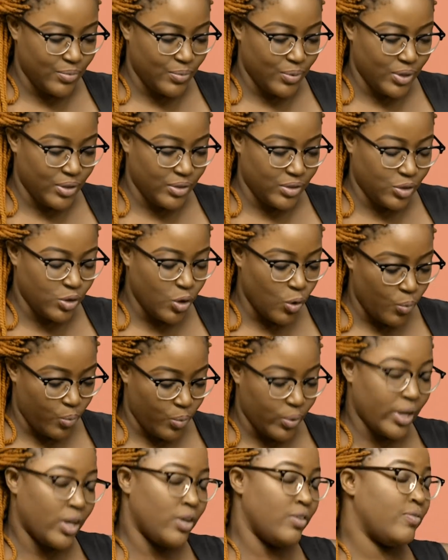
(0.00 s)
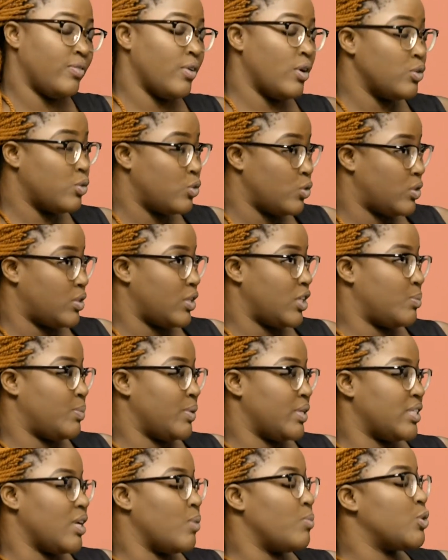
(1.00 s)
one. So, okay, you've done two stage
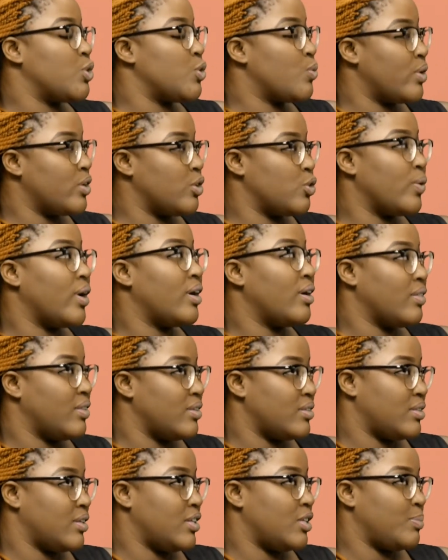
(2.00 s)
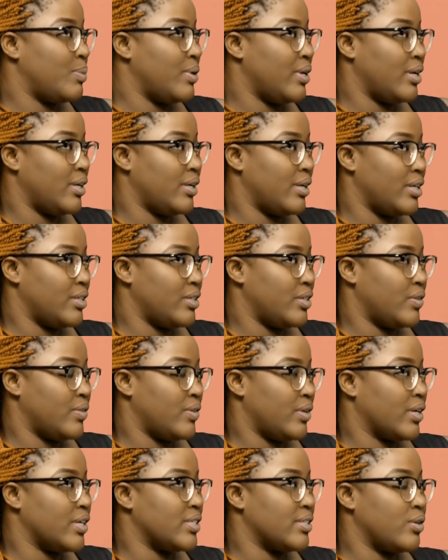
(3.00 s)
plays now. Would you want to do another stage play in
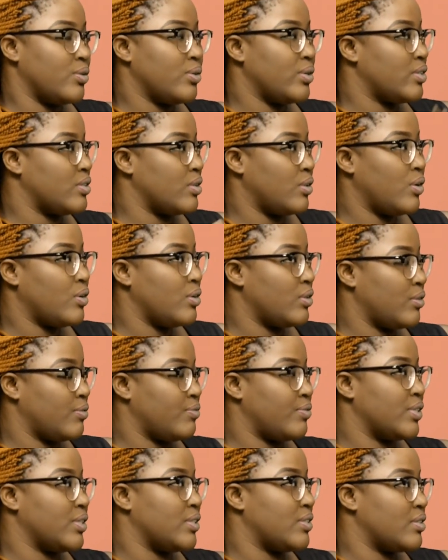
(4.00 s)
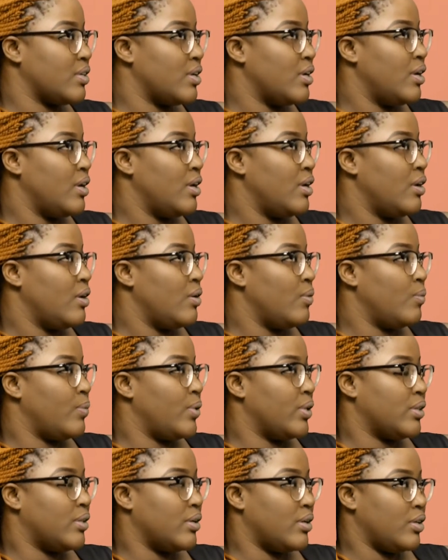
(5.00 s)
Nigeria? Because I know there's a lot of difference
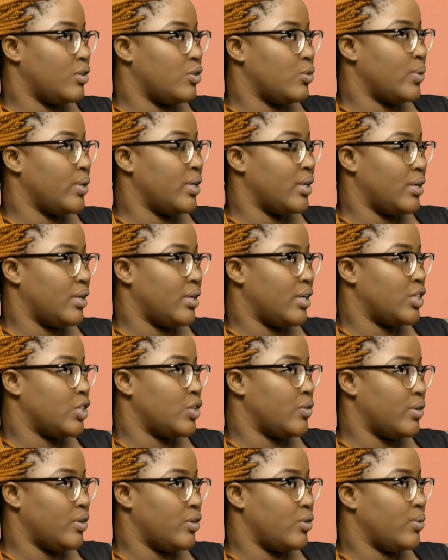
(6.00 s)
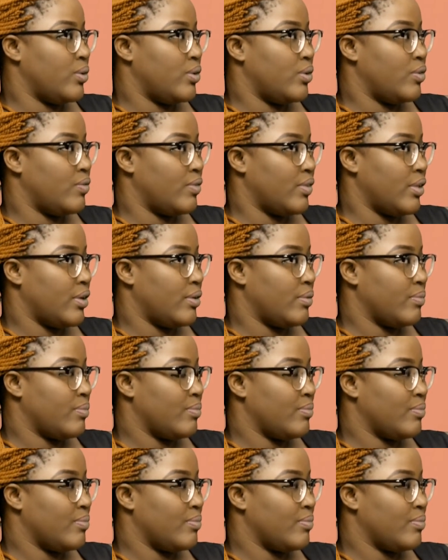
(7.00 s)
with uh, doing it in Nigeria and doing No, absolutely.